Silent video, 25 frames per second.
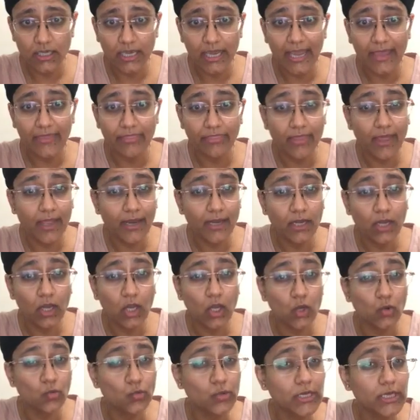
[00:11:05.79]
And then
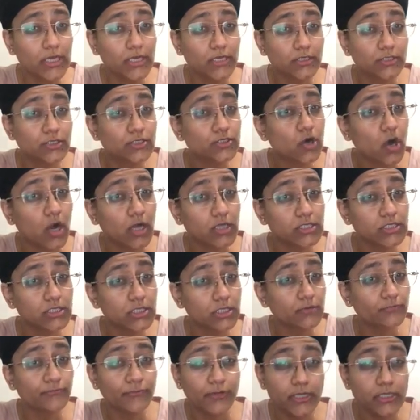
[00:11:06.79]
you need a
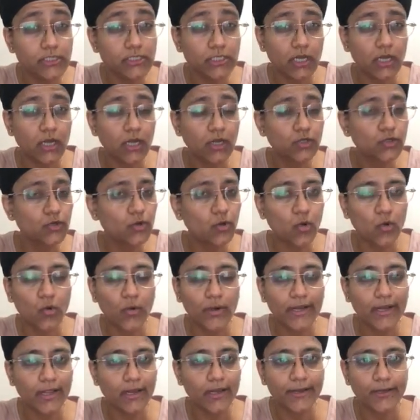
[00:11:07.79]
transit visa to go
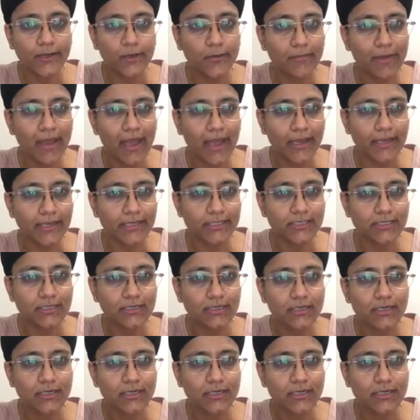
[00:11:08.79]
and collect your baggage.